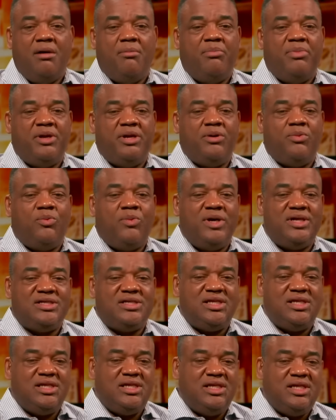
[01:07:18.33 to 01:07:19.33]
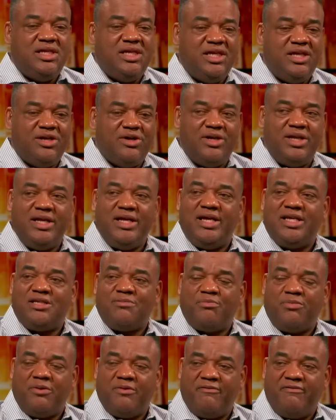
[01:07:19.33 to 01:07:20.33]
But it wasn't nearly as
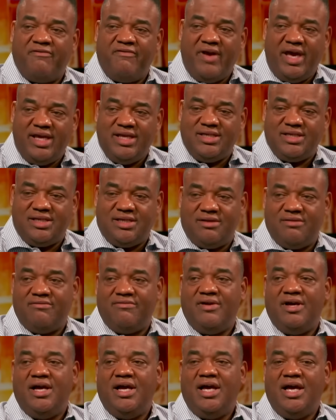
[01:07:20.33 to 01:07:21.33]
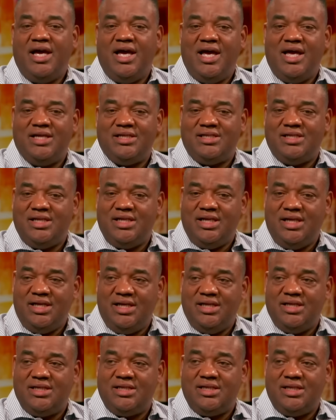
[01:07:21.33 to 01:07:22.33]
pervasive as it
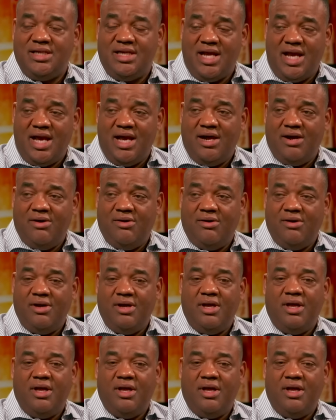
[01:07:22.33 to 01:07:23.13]
is now.